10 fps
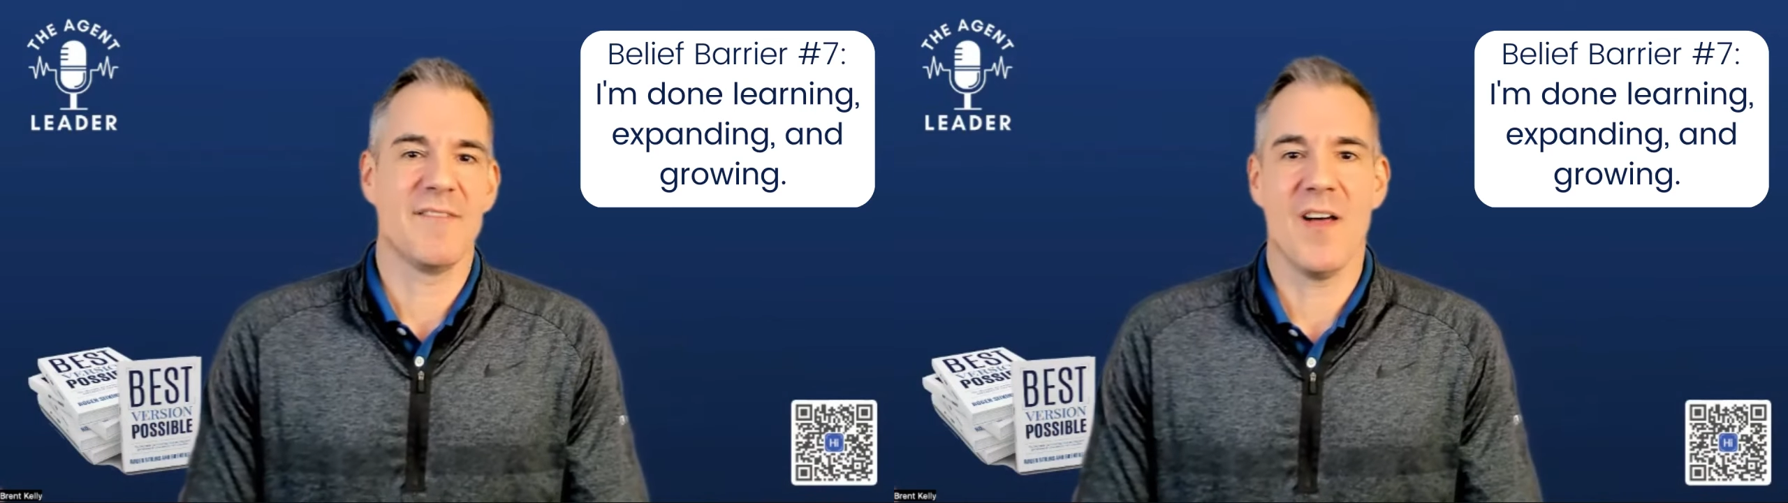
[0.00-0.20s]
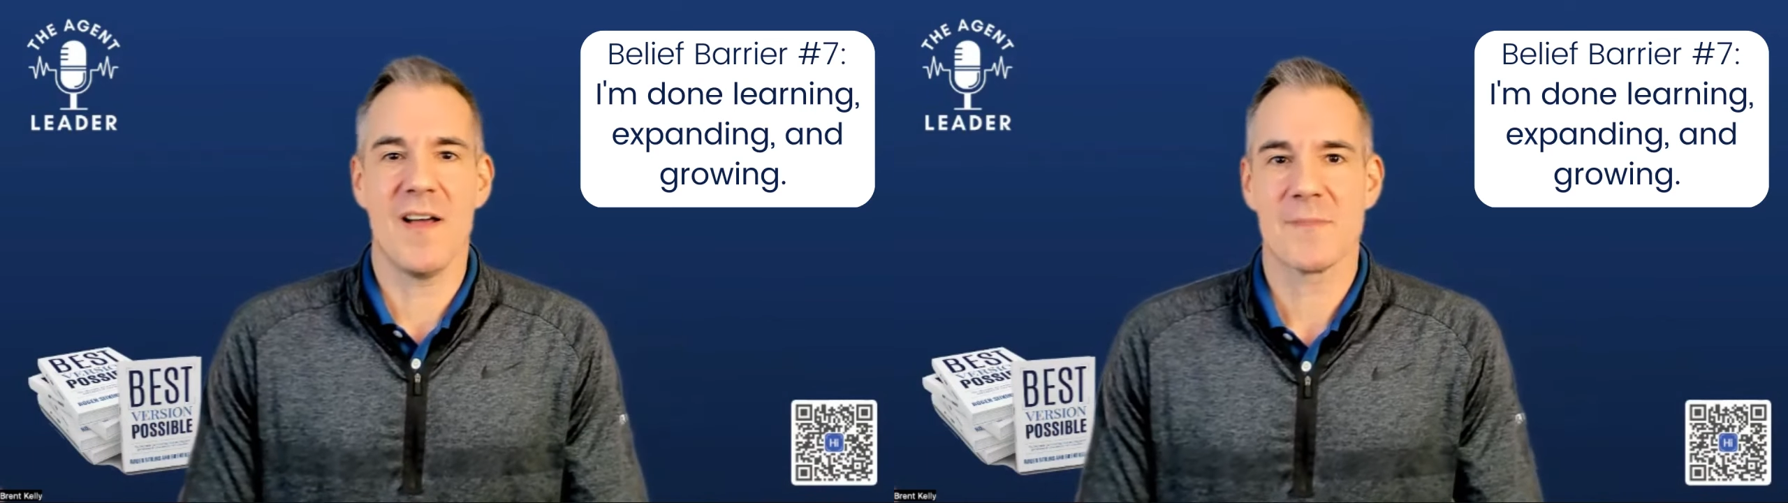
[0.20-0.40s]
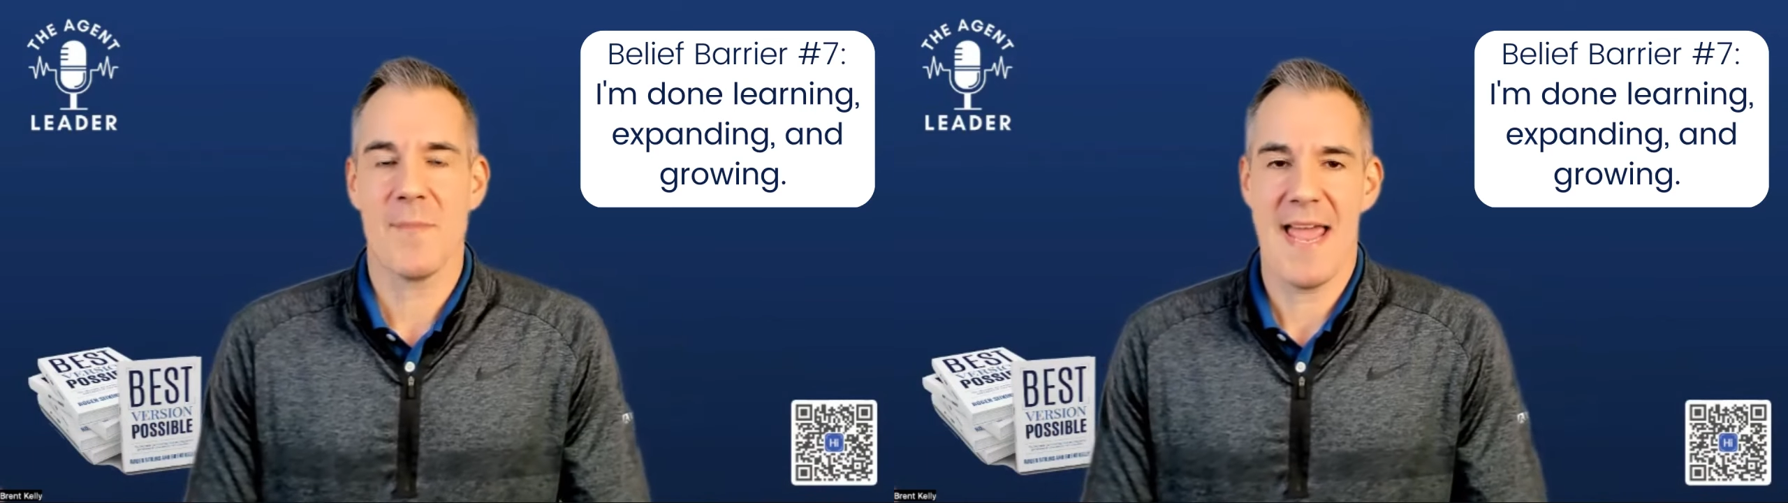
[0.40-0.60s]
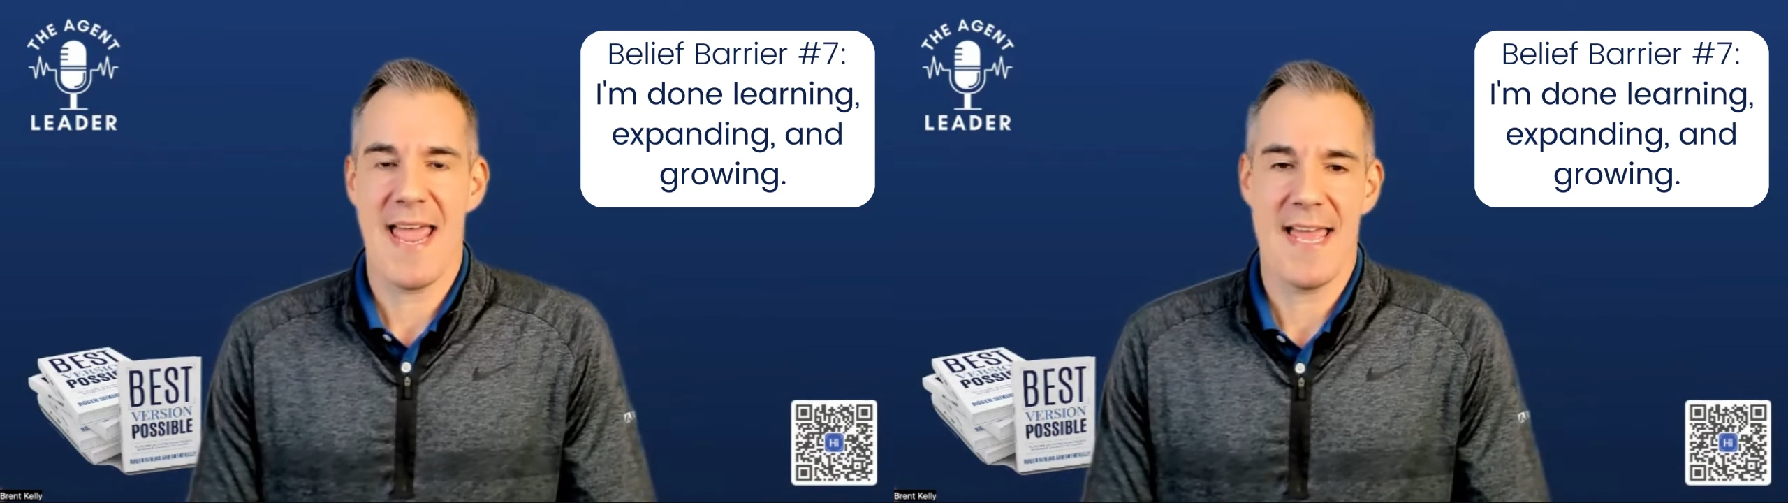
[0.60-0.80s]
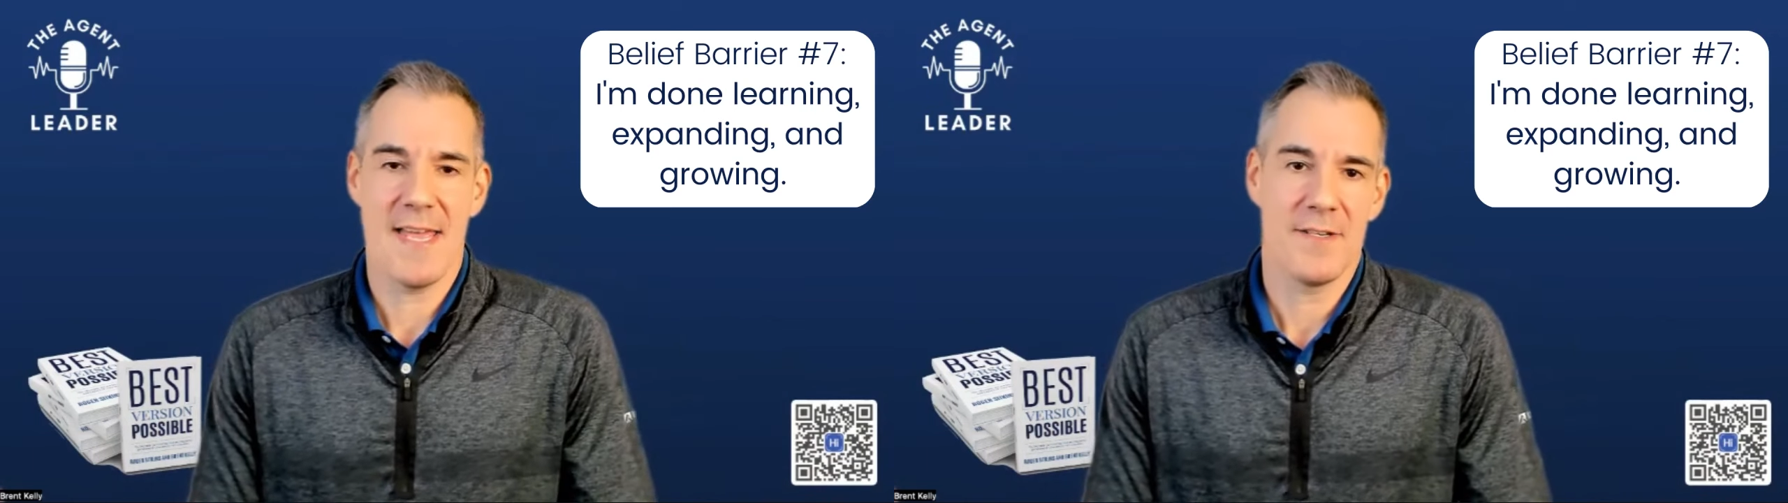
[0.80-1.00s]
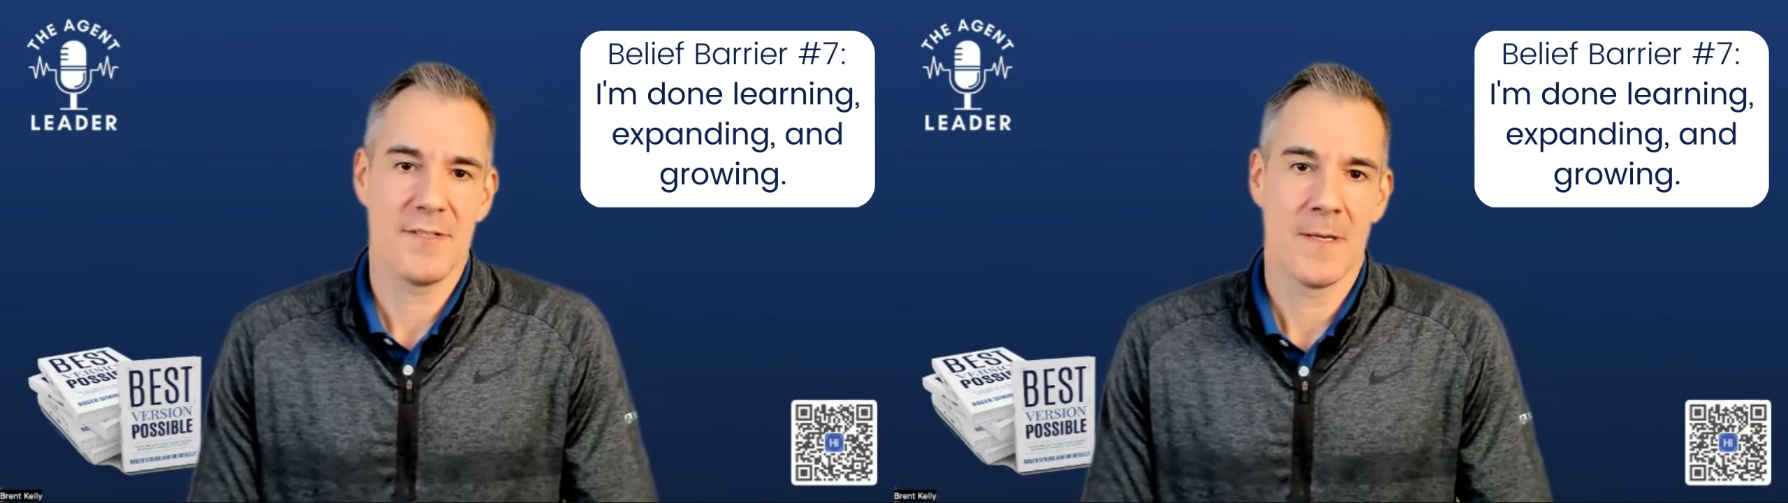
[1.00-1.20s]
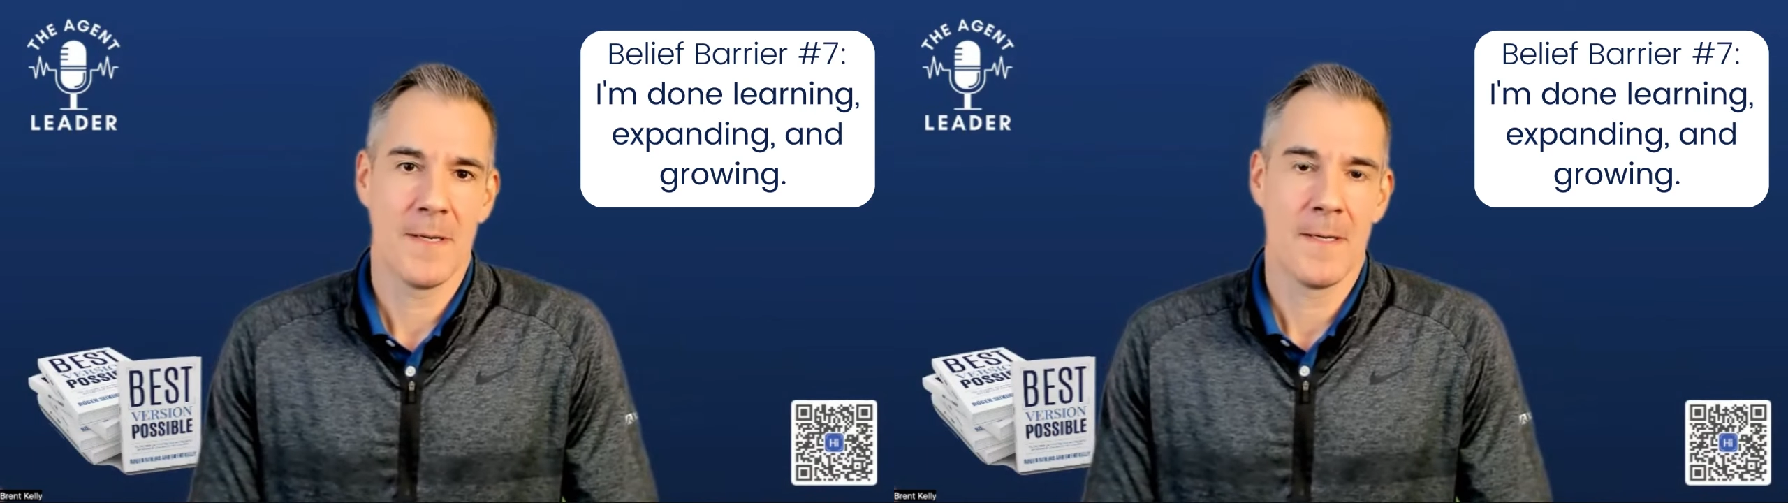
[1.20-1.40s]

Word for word: I've lost my edge.